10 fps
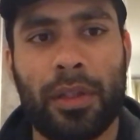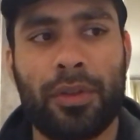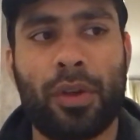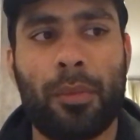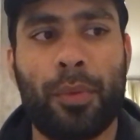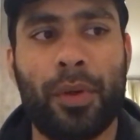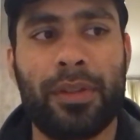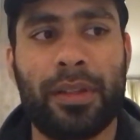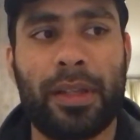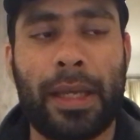the top
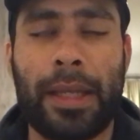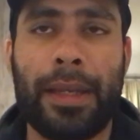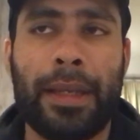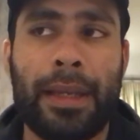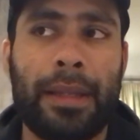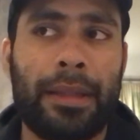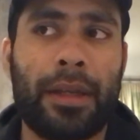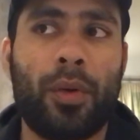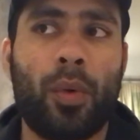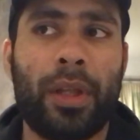boys and
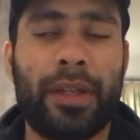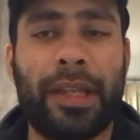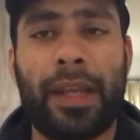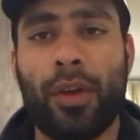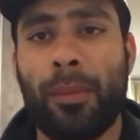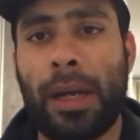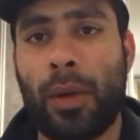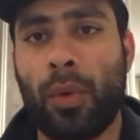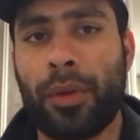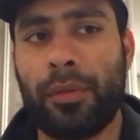then call it a day, no
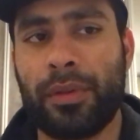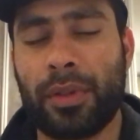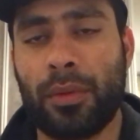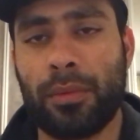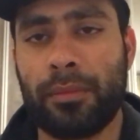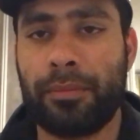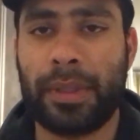matter what the result.